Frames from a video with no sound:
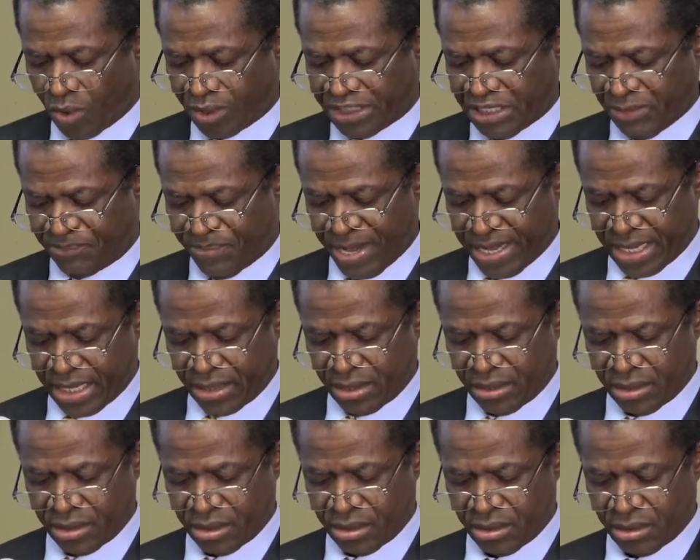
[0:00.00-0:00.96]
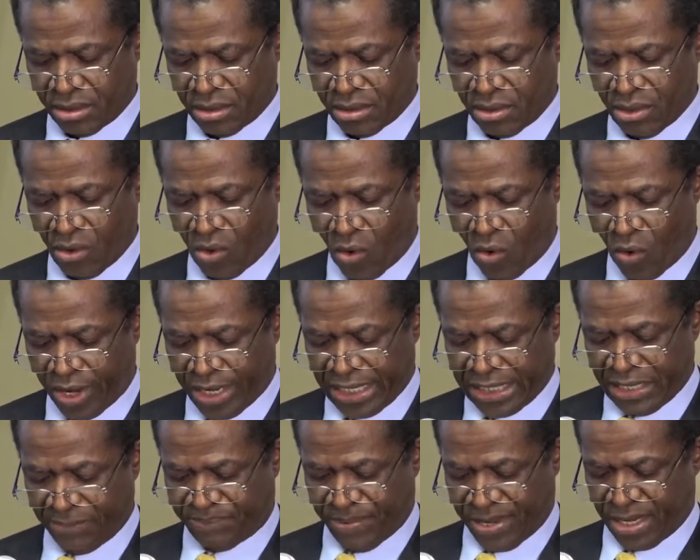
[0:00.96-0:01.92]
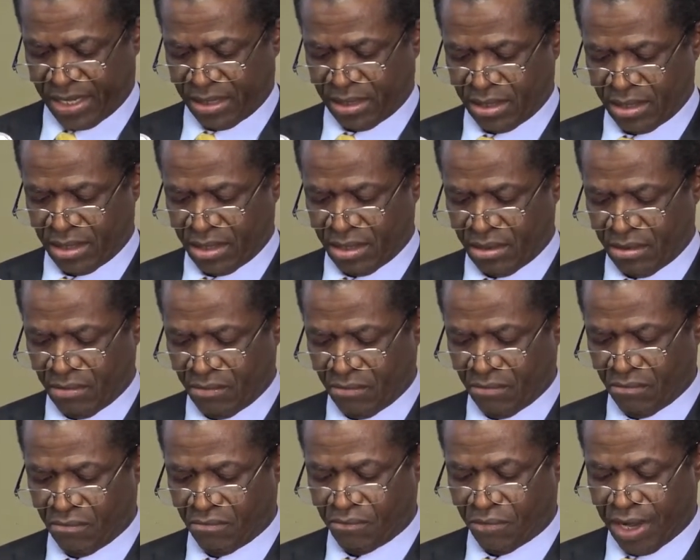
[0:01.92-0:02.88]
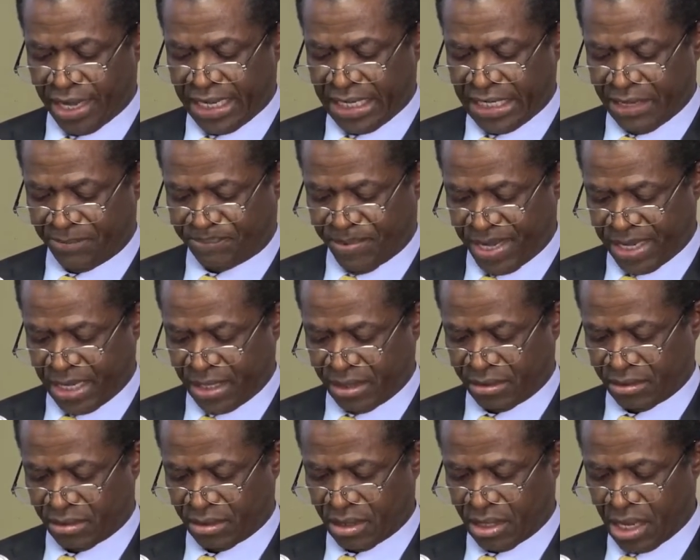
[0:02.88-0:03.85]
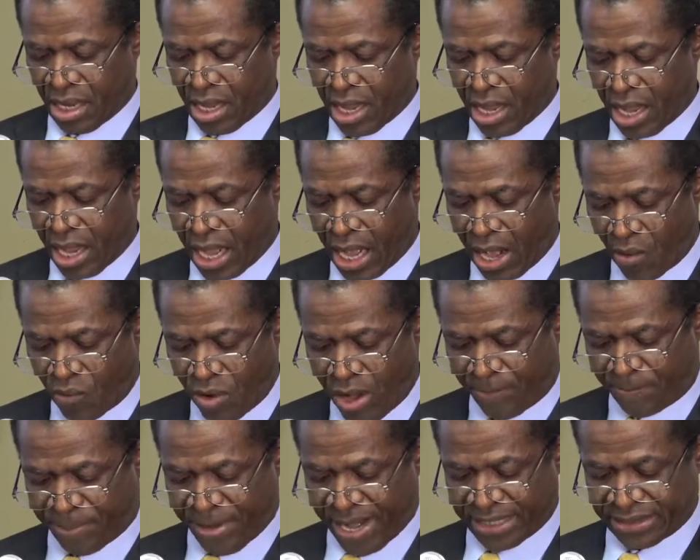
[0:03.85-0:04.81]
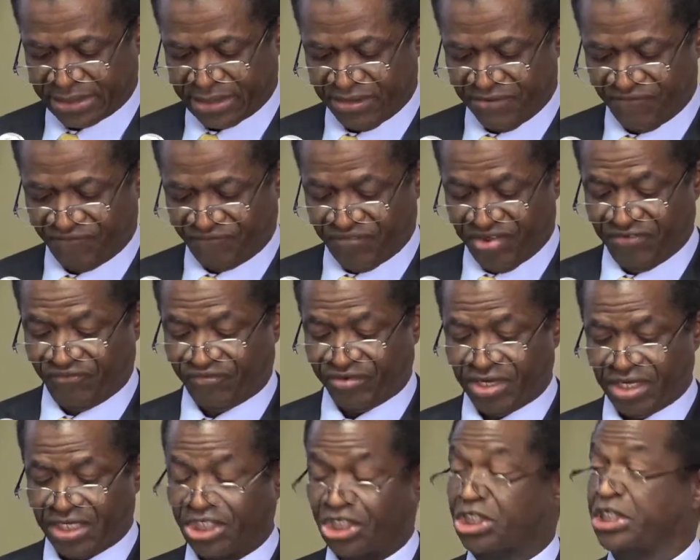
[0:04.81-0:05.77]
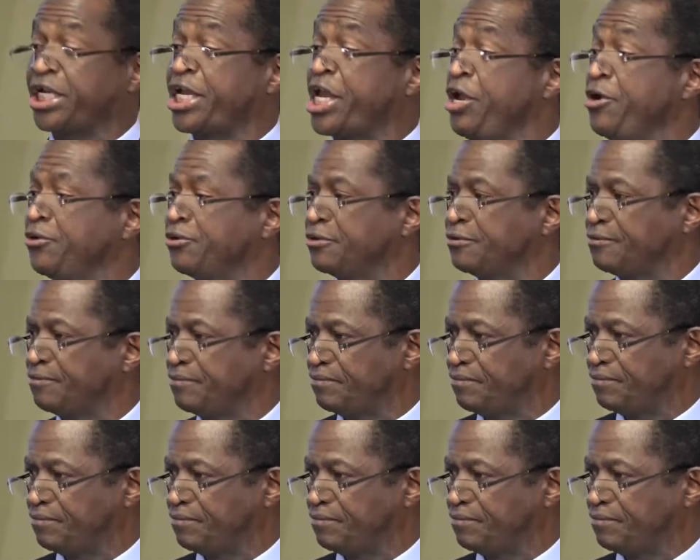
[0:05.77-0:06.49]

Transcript: dependent or independent. But independent, every part feels secure.